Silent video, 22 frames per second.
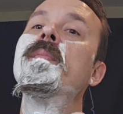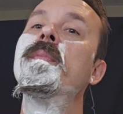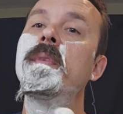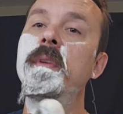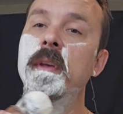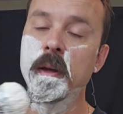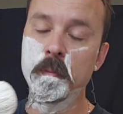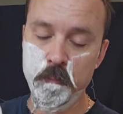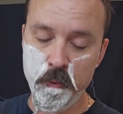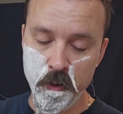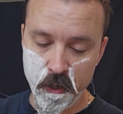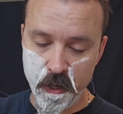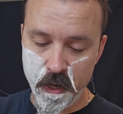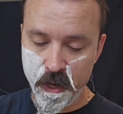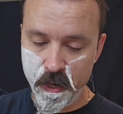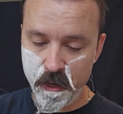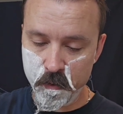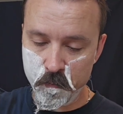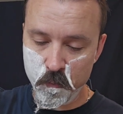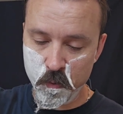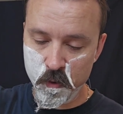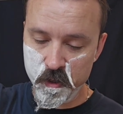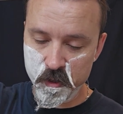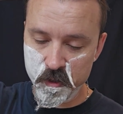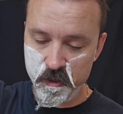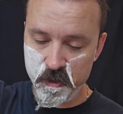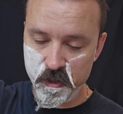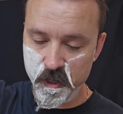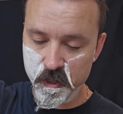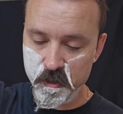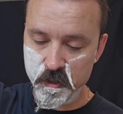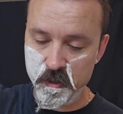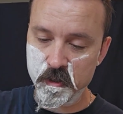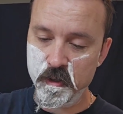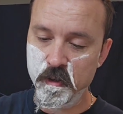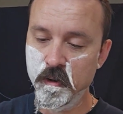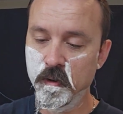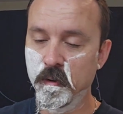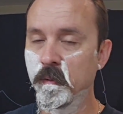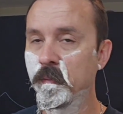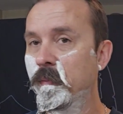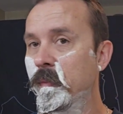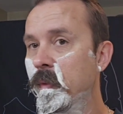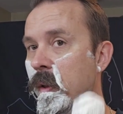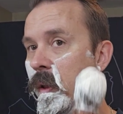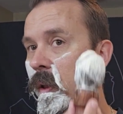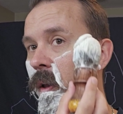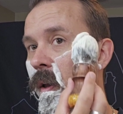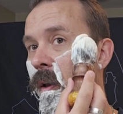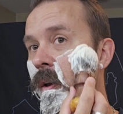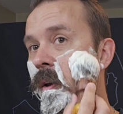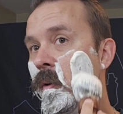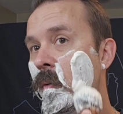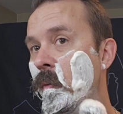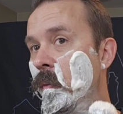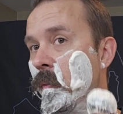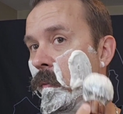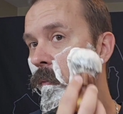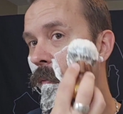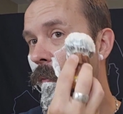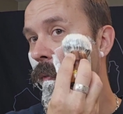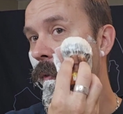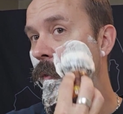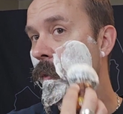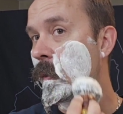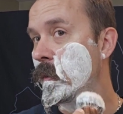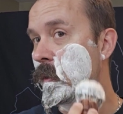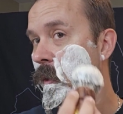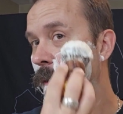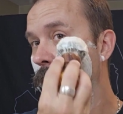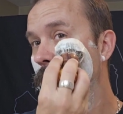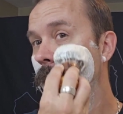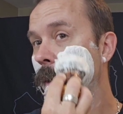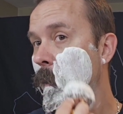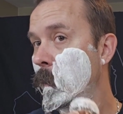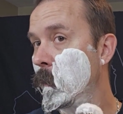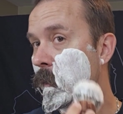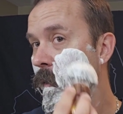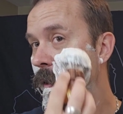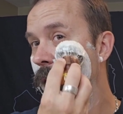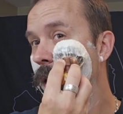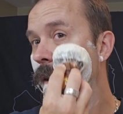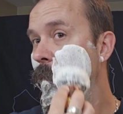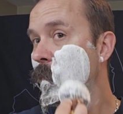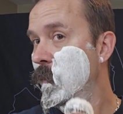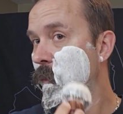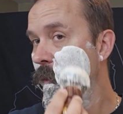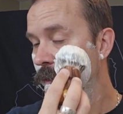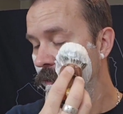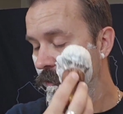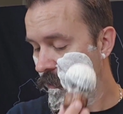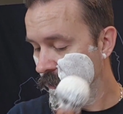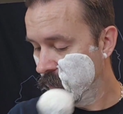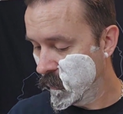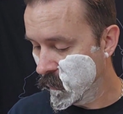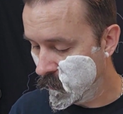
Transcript: Yet Big Ed would assist with attempting the downfalls of the